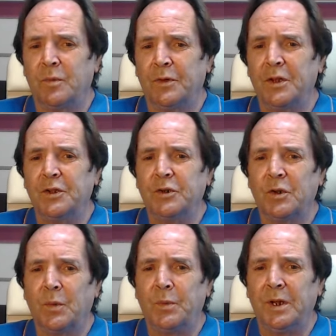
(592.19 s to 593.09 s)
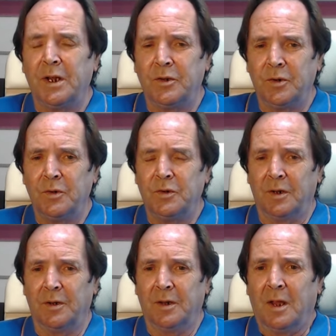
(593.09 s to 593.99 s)
within the European
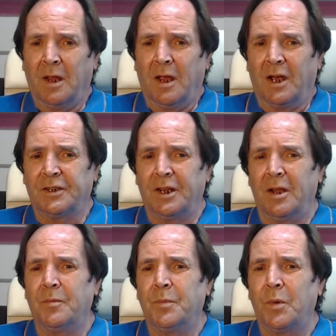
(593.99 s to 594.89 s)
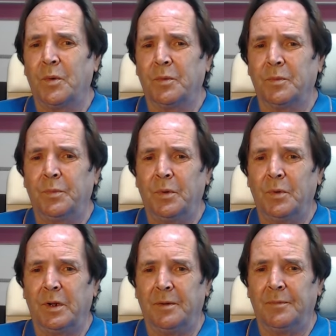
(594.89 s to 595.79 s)
Union as an important
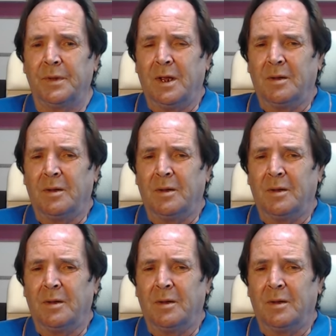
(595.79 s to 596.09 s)
point.